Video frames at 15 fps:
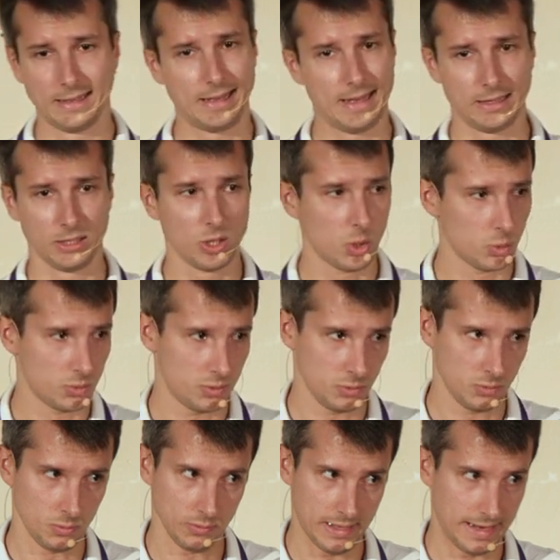can go to
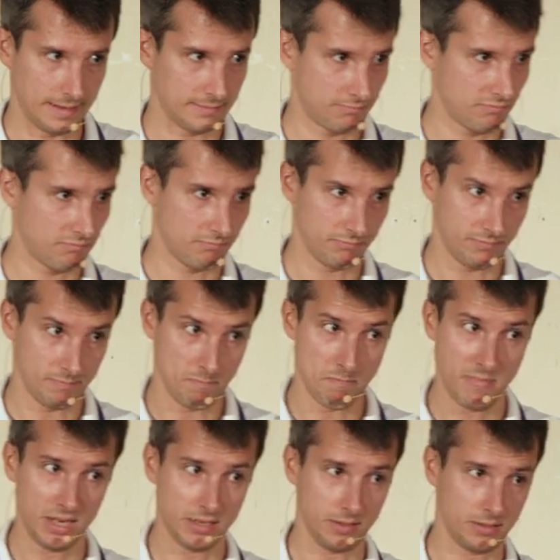like
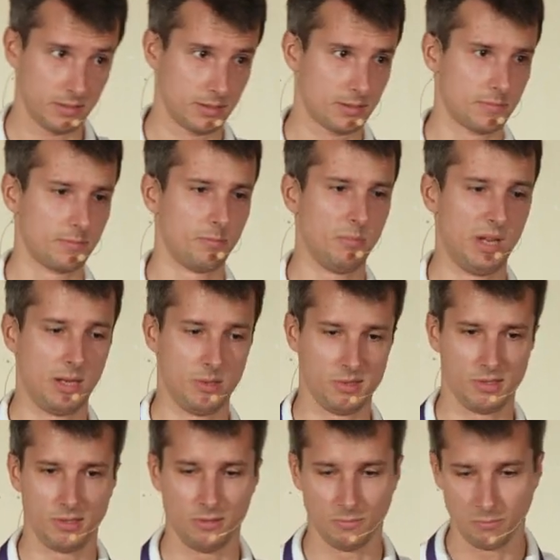minutes
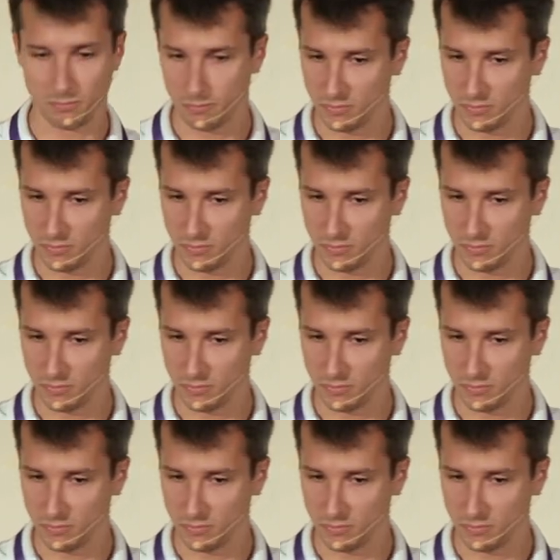because you